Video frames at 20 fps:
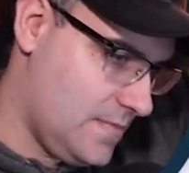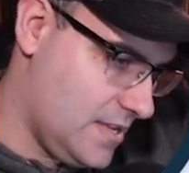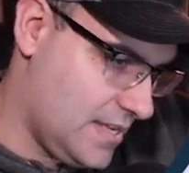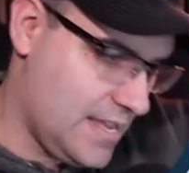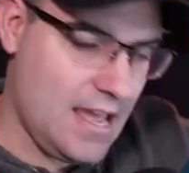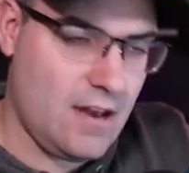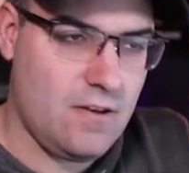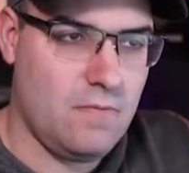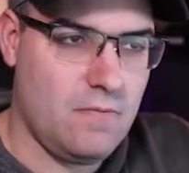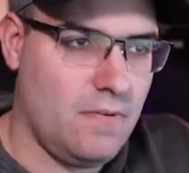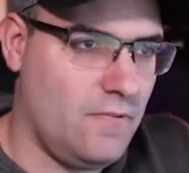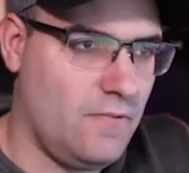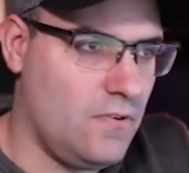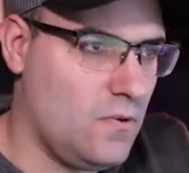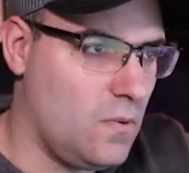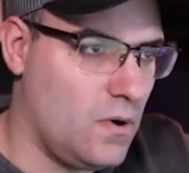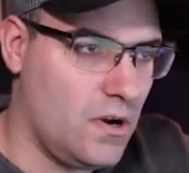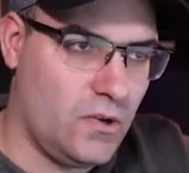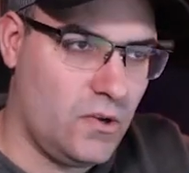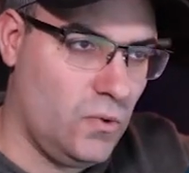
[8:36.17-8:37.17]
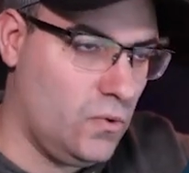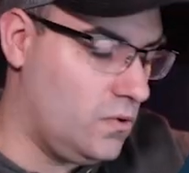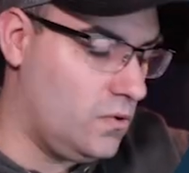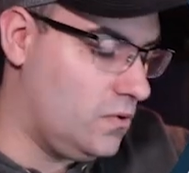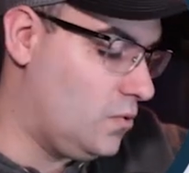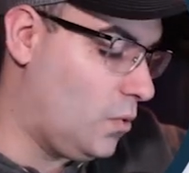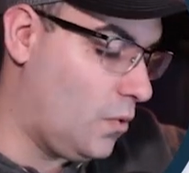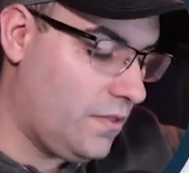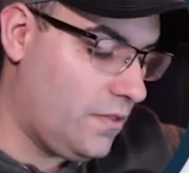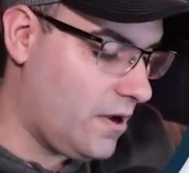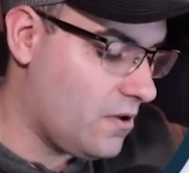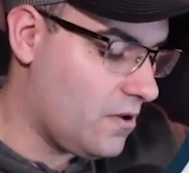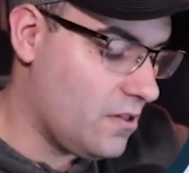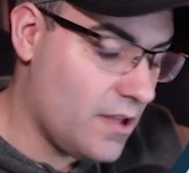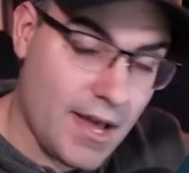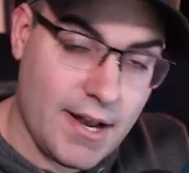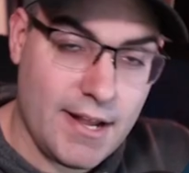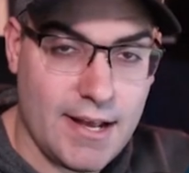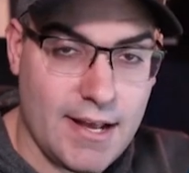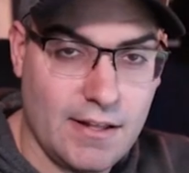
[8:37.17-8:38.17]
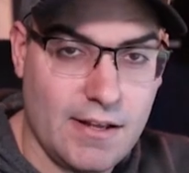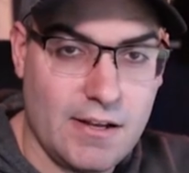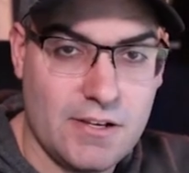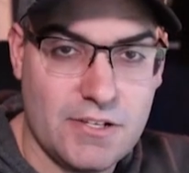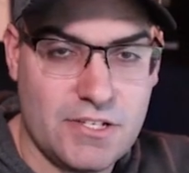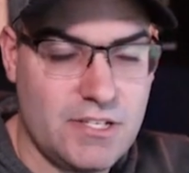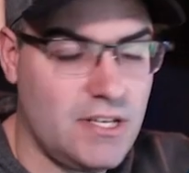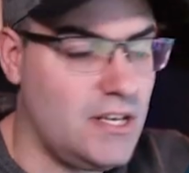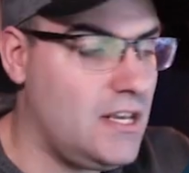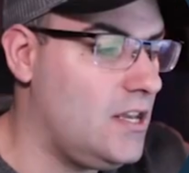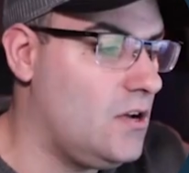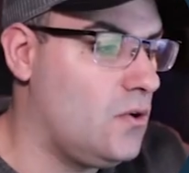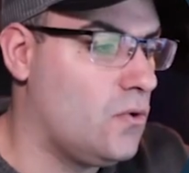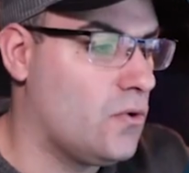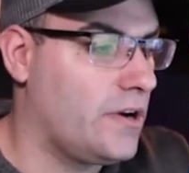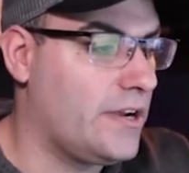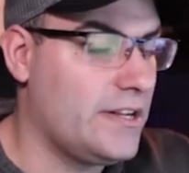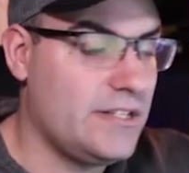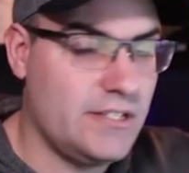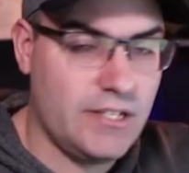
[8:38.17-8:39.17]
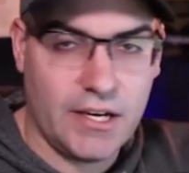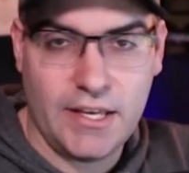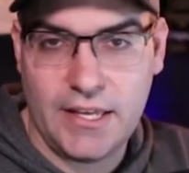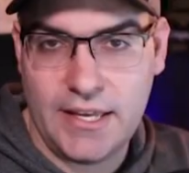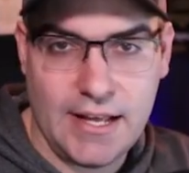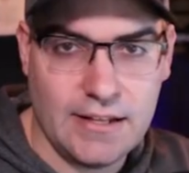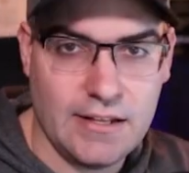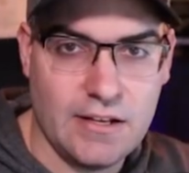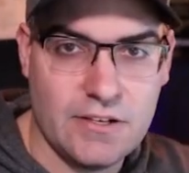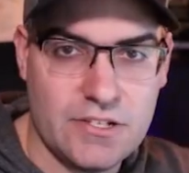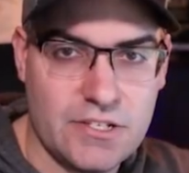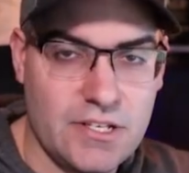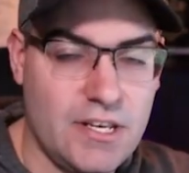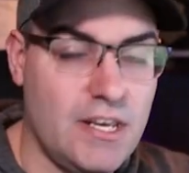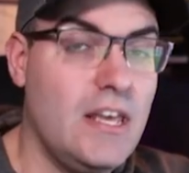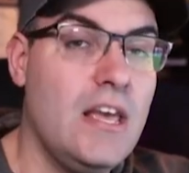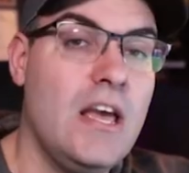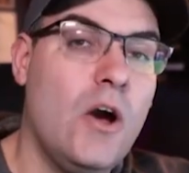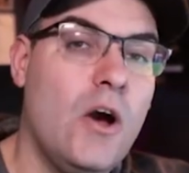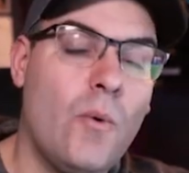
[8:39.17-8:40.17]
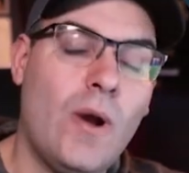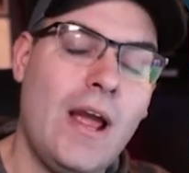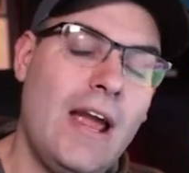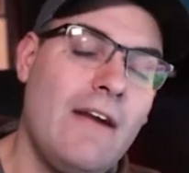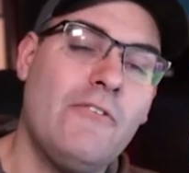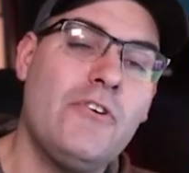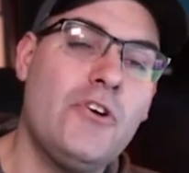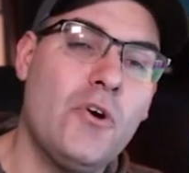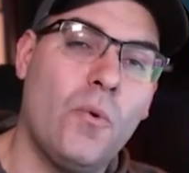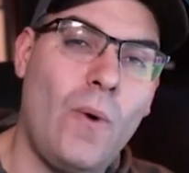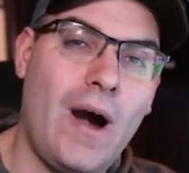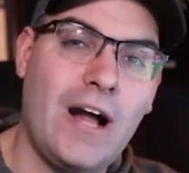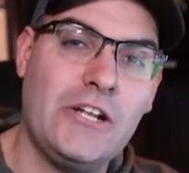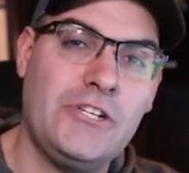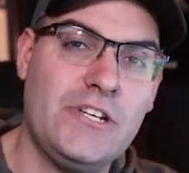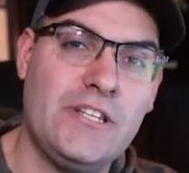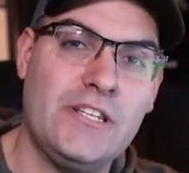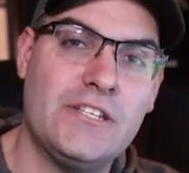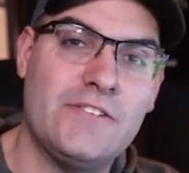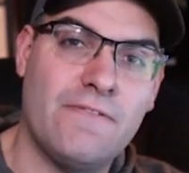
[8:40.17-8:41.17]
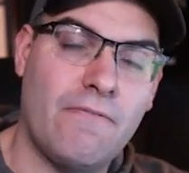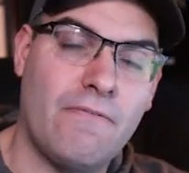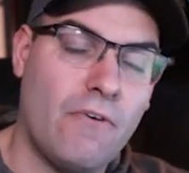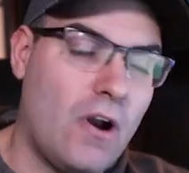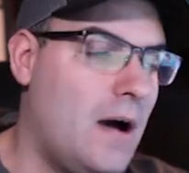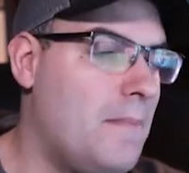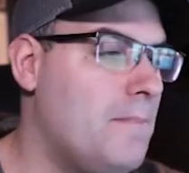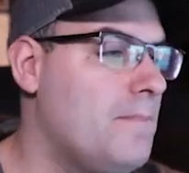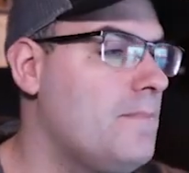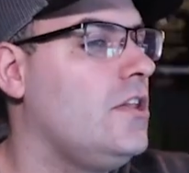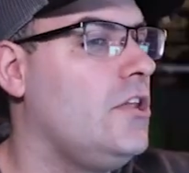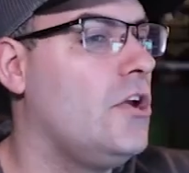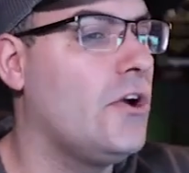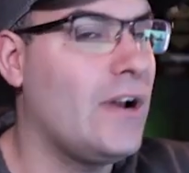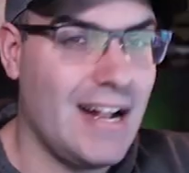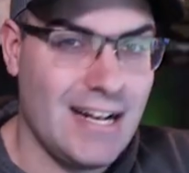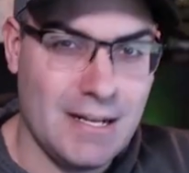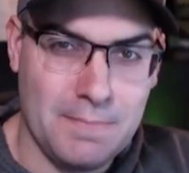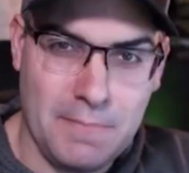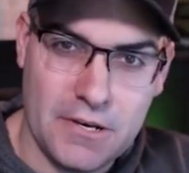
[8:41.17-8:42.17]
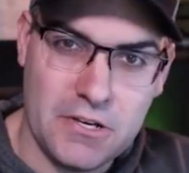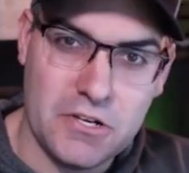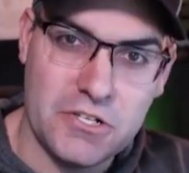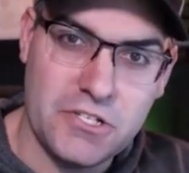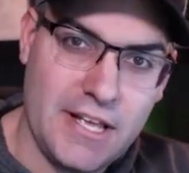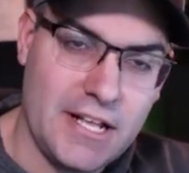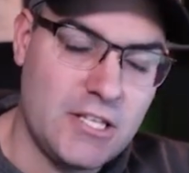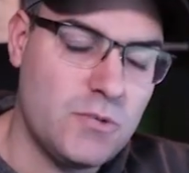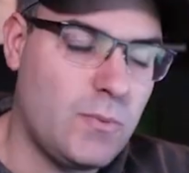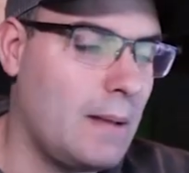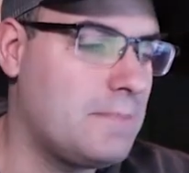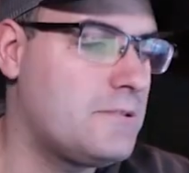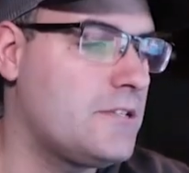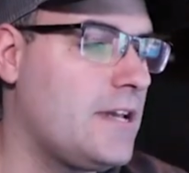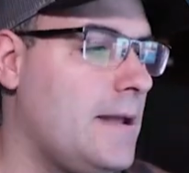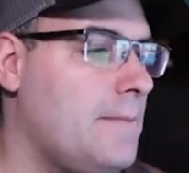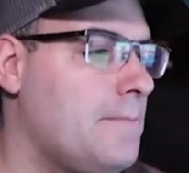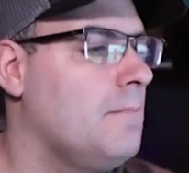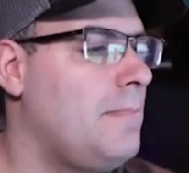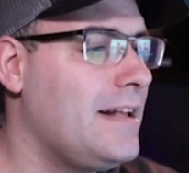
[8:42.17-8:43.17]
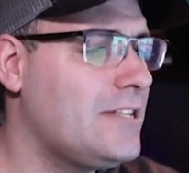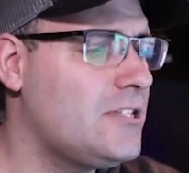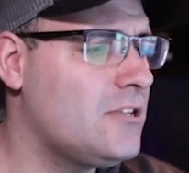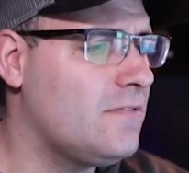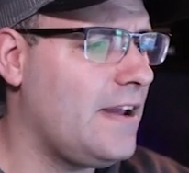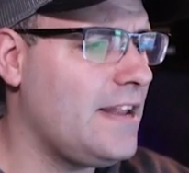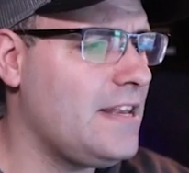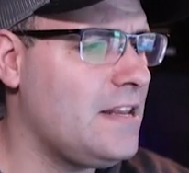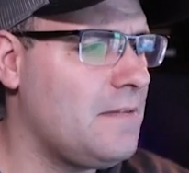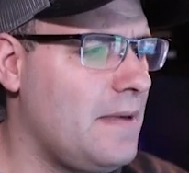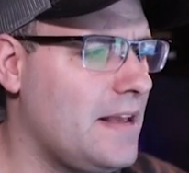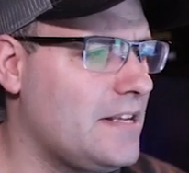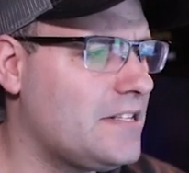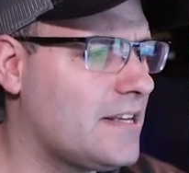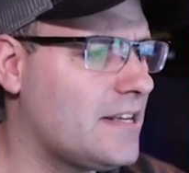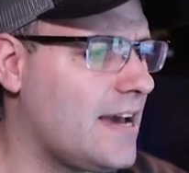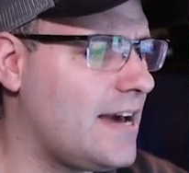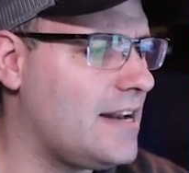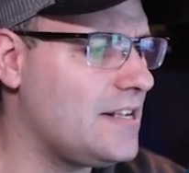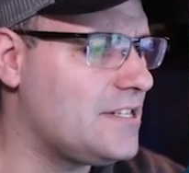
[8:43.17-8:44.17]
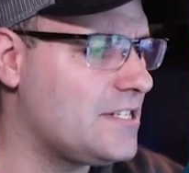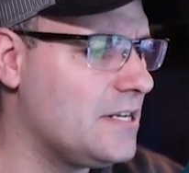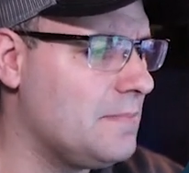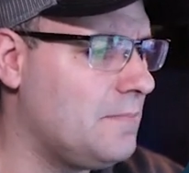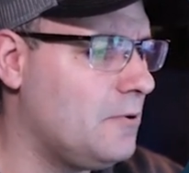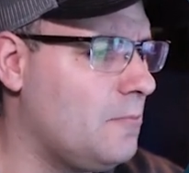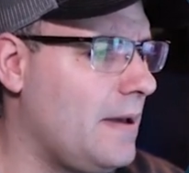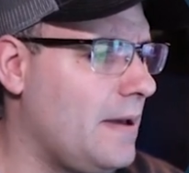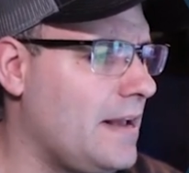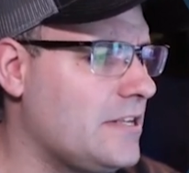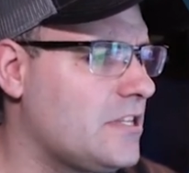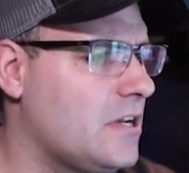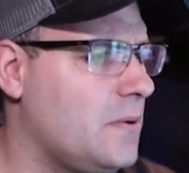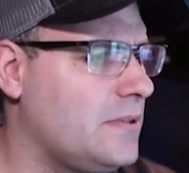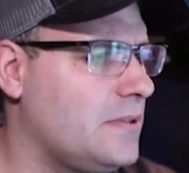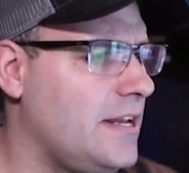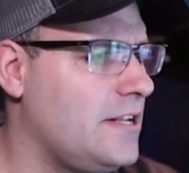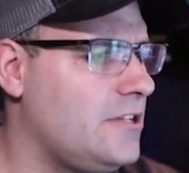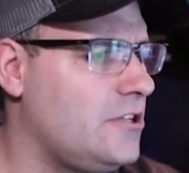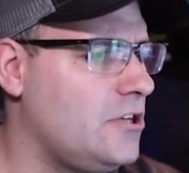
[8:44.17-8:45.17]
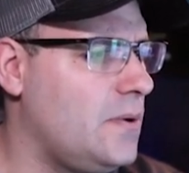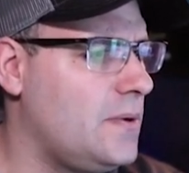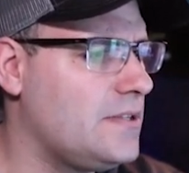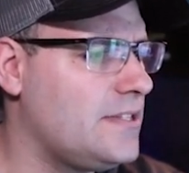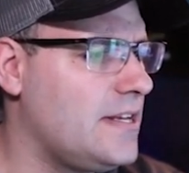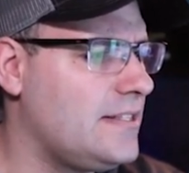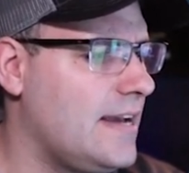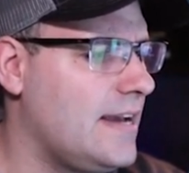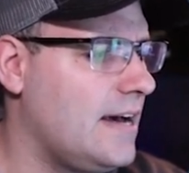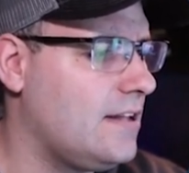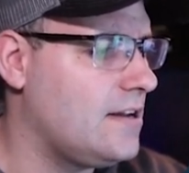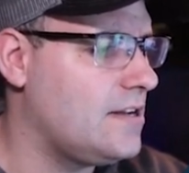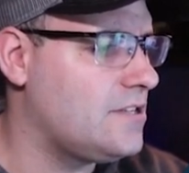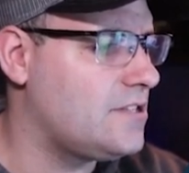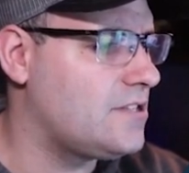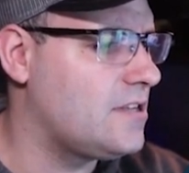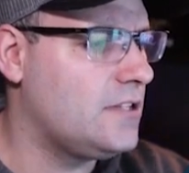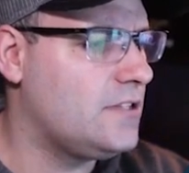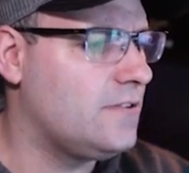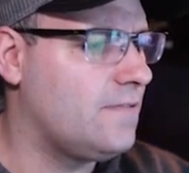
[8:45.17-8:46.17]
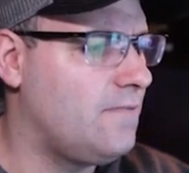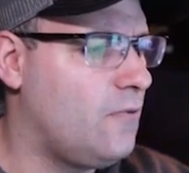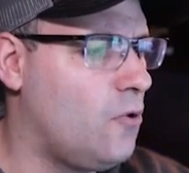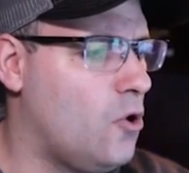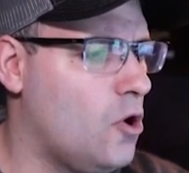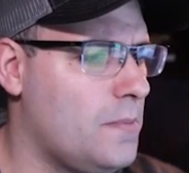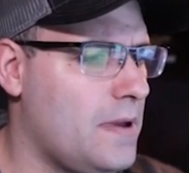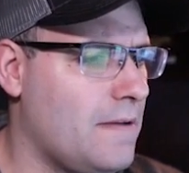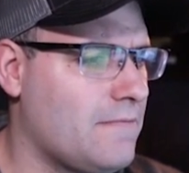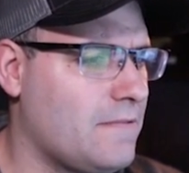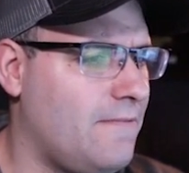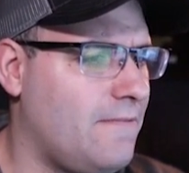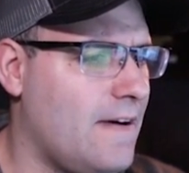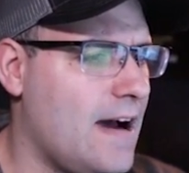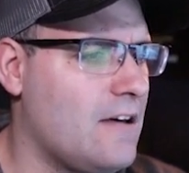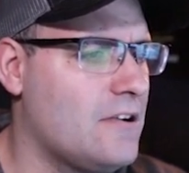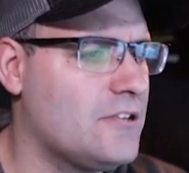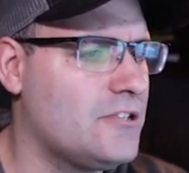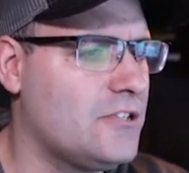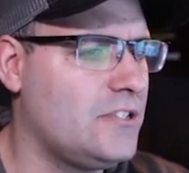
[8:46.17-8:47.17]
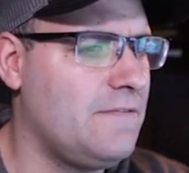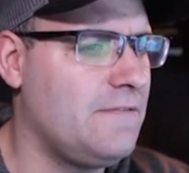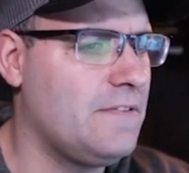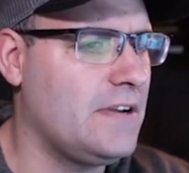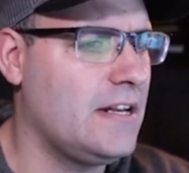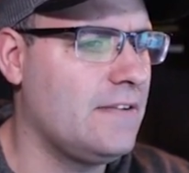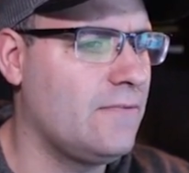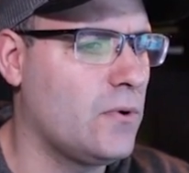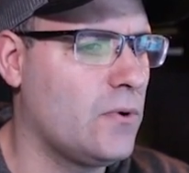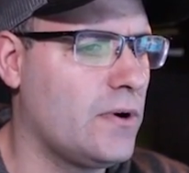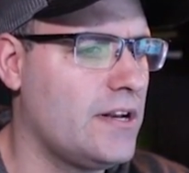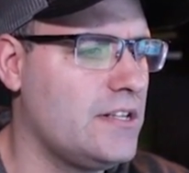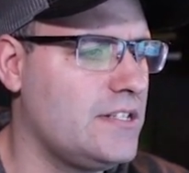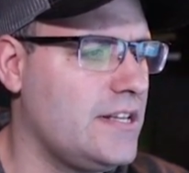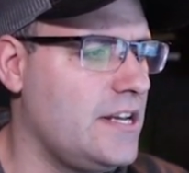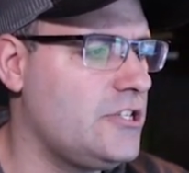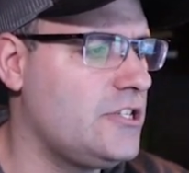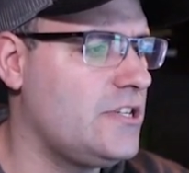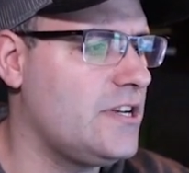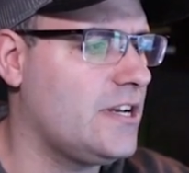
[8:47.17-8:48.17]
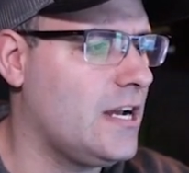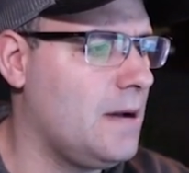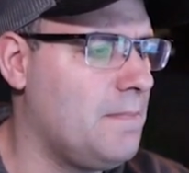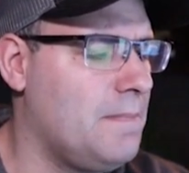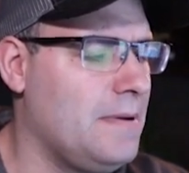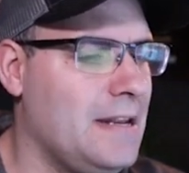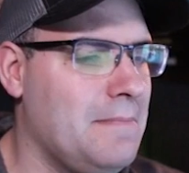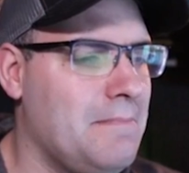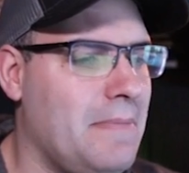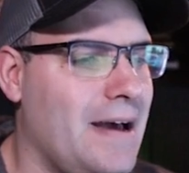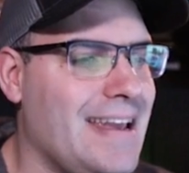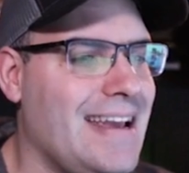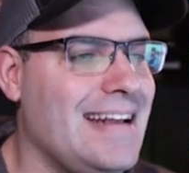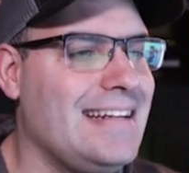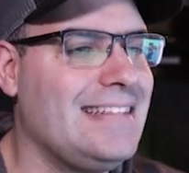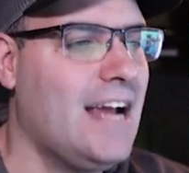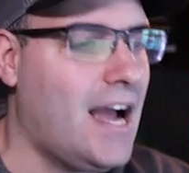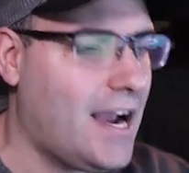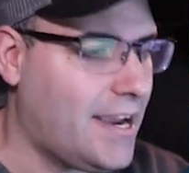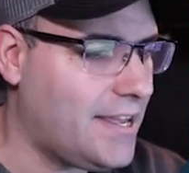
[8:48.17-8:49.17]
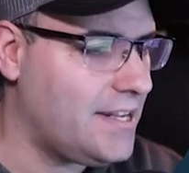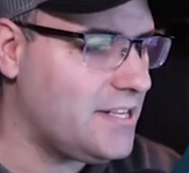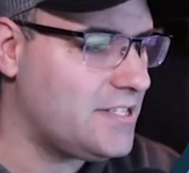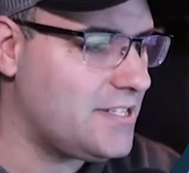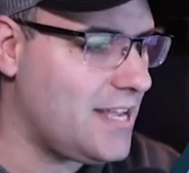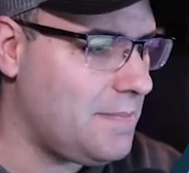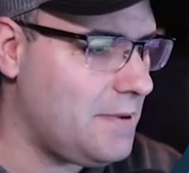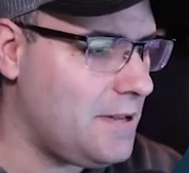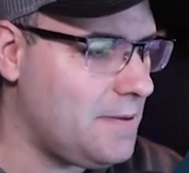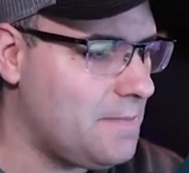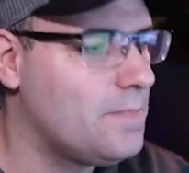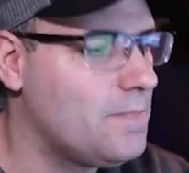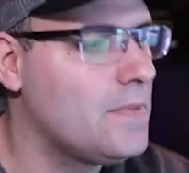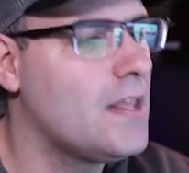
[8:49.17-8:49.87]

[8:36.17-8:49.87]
Again, if you want to Google North Carolina LLC or Kentucky LLC, wherever you're watching this from, you're going to end up on your state's website. Pennsylvania makes it kind of simple. Basically, what they do is they tell us to form, you have to file a certificate of organization accompanied by a docketing statement.